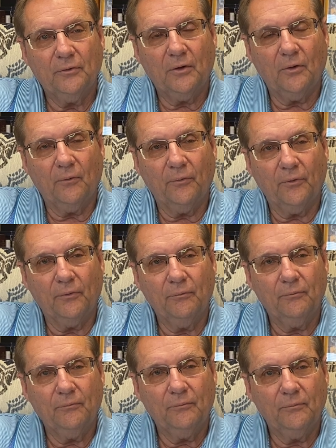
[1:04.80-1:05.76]
on
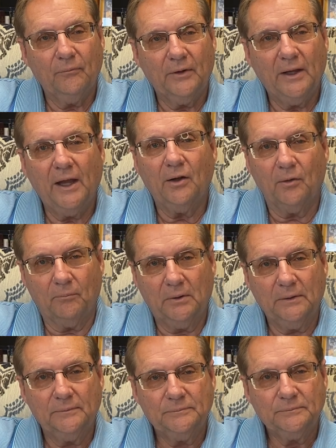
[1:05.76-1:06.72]
Caleb,
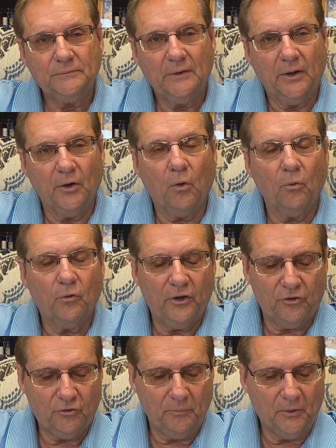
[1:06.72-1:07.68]
an Old
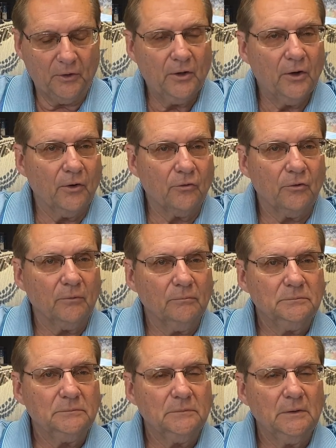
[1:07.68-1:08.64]
Testament character.
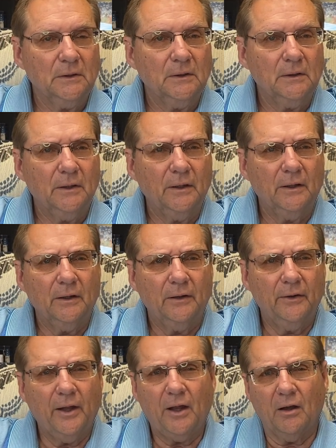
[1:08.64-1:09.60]

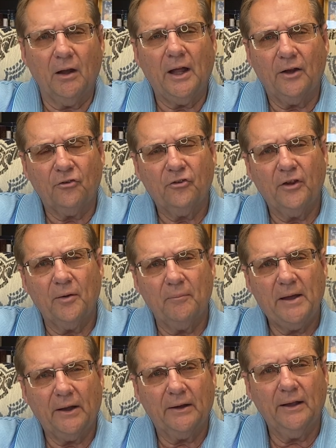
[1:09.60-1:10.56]
Not a lot said
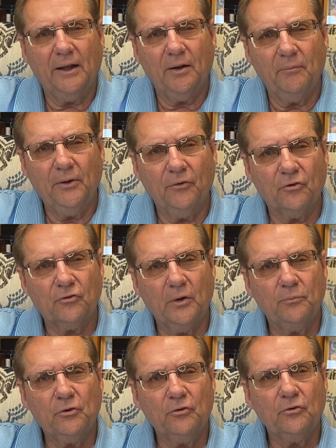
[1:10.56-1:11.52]
about Caleb in the
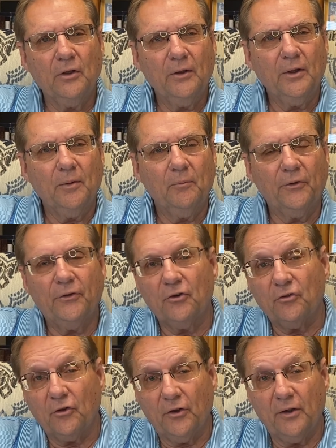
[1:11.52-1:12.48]
scriptures, but
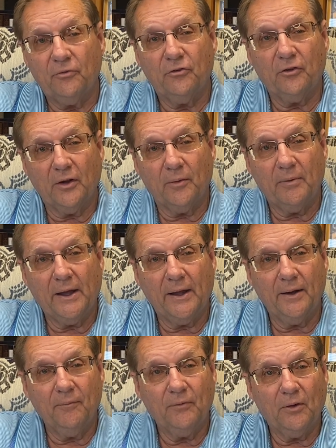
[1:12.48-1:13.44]
there's enough said
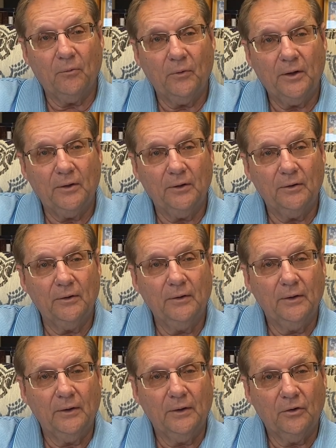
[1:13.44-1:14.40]
about him that we can
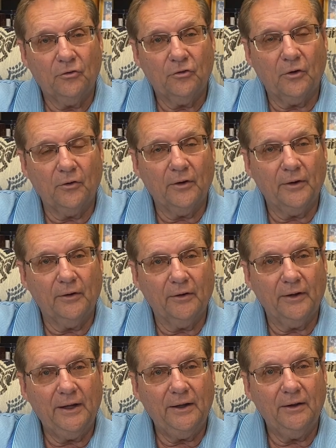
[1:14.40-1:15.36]
certainly
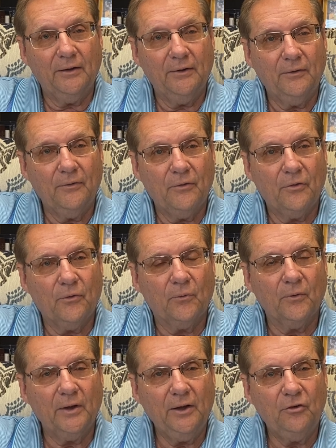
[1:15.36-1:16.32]
glean
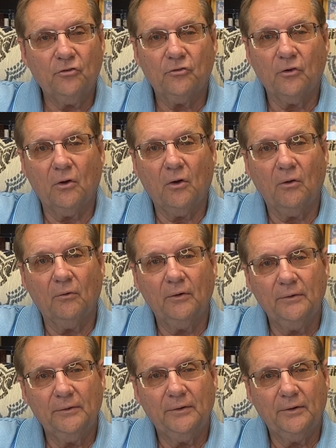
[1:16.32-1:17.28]
three strong
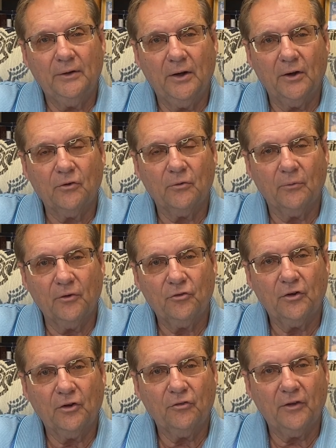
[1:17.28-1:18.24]

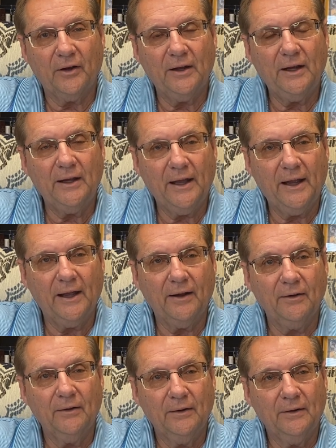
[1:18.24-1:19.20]
characteristics that he had